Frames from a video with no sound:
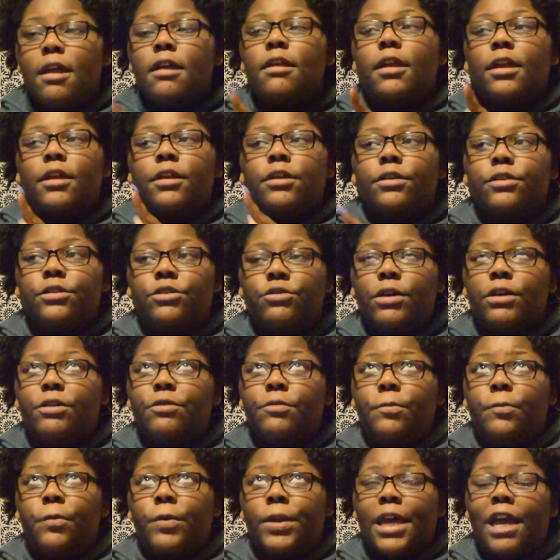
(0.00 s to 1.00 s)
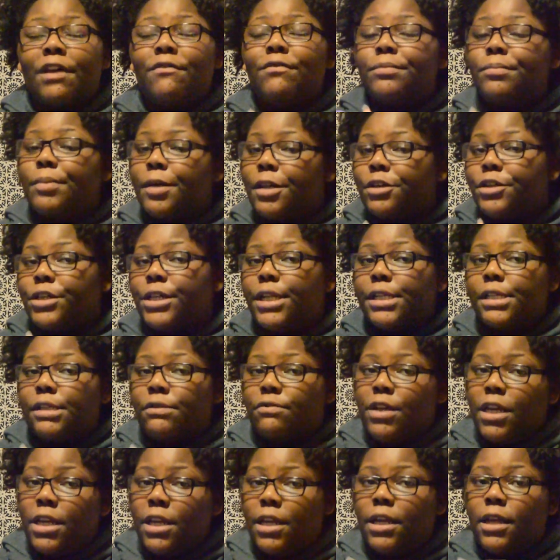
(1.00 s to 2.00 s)
and you would have a better chance
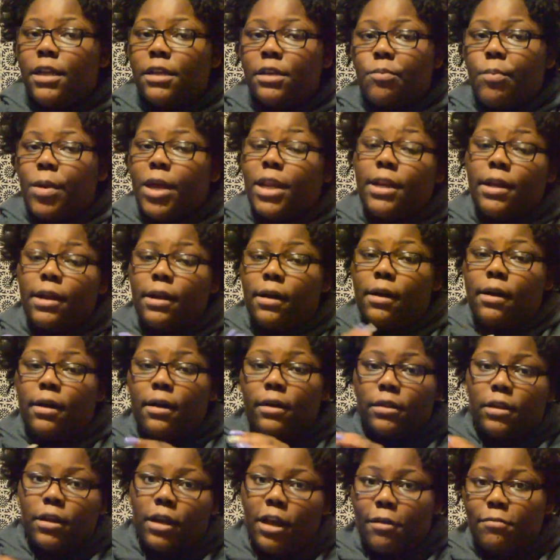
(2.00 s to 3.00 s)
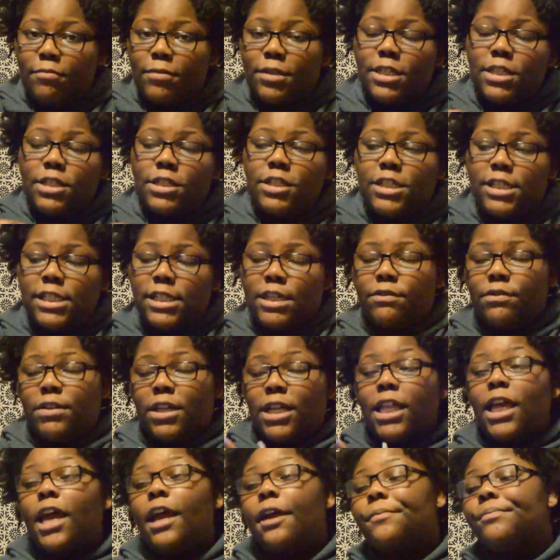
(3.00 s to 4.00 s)
of getting it depending on the competition, stuff
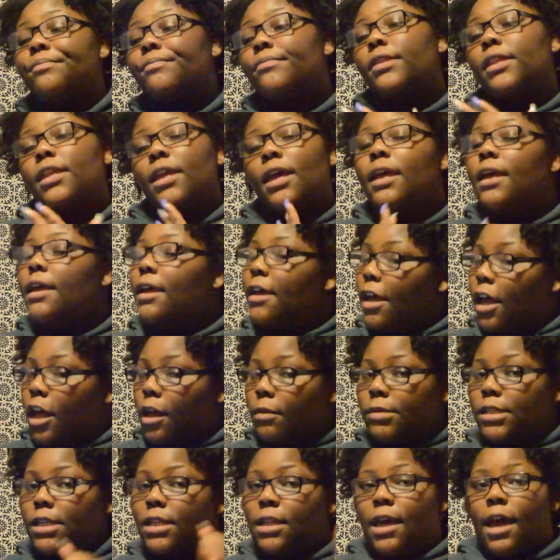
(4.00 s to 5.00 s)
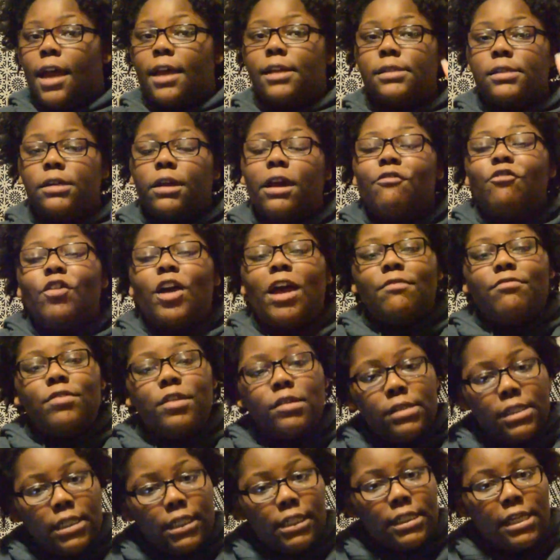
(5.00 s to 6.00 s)
like that. Helps a lot. So I will have
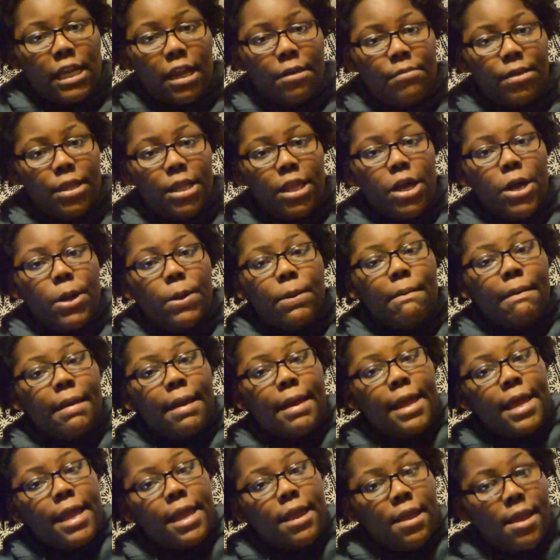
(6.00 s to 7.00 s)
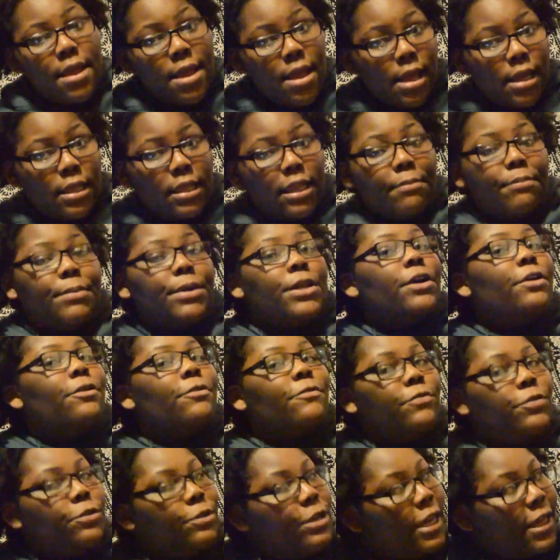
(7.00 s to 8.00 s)
those links down below. Let me know
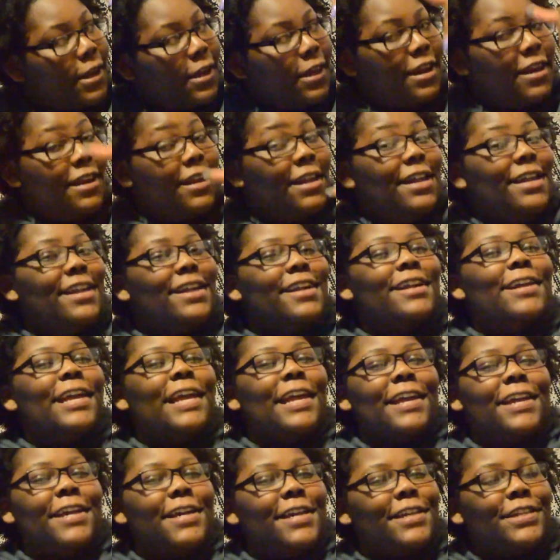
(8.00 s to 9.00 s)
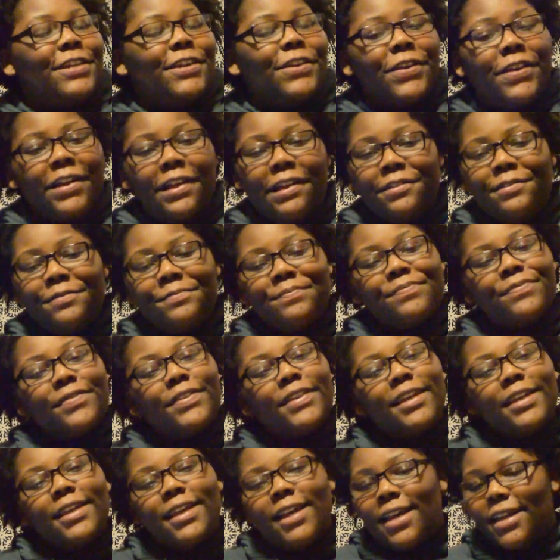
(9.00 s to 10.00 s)
if you get any, and you know,
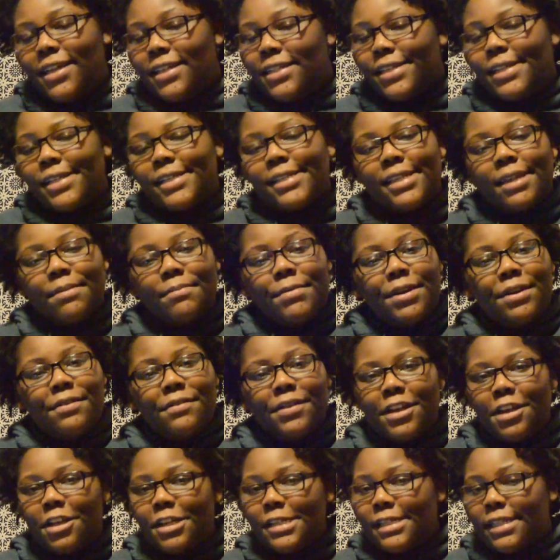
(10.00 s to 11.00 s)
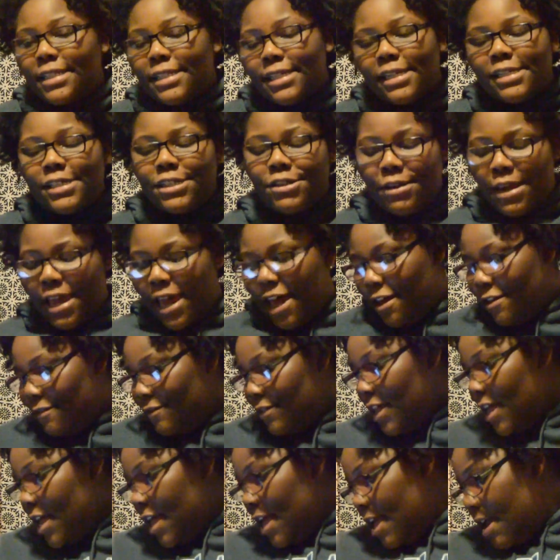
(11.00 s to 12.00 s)
just let me know any success you
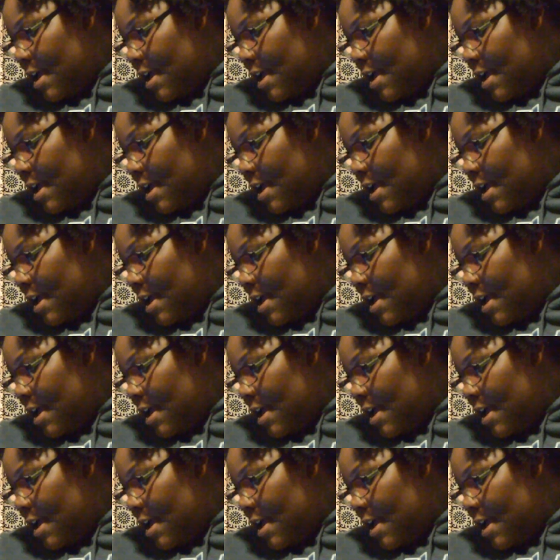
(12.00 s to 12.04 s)
have.